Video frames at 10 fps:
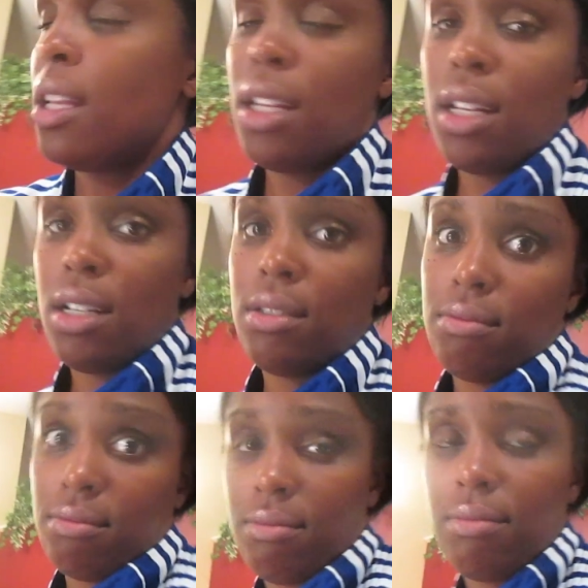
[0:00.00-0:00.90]
you know,
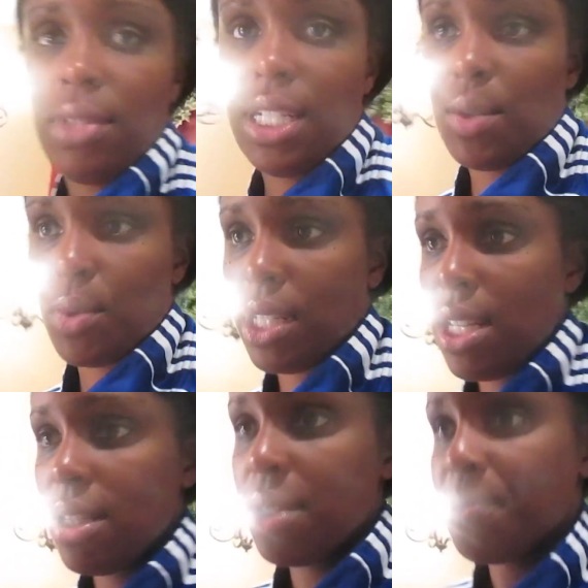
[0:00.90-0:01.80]
it is what it
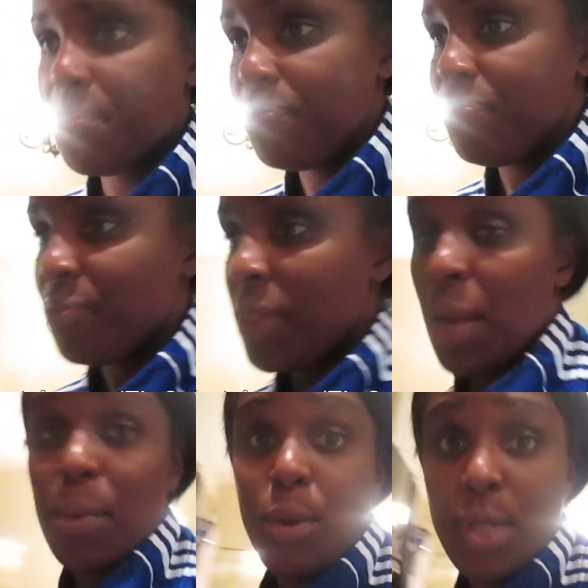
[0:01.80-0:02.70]
is.
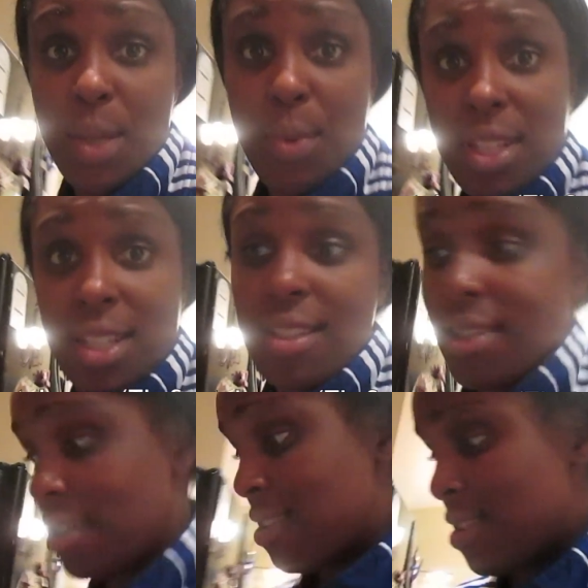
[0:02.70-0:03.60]
And we can see what this
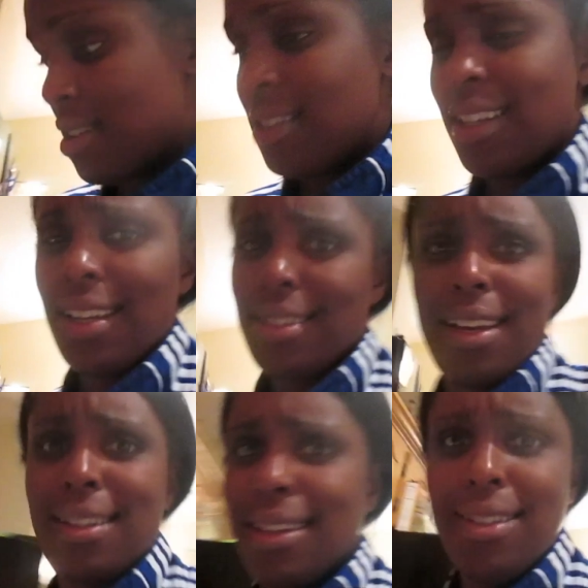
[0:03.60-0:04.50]
tastes
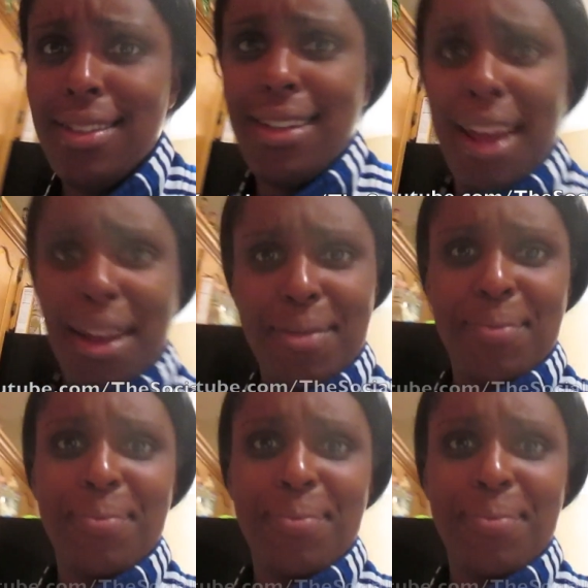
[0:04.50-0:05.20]
like at the end of the day.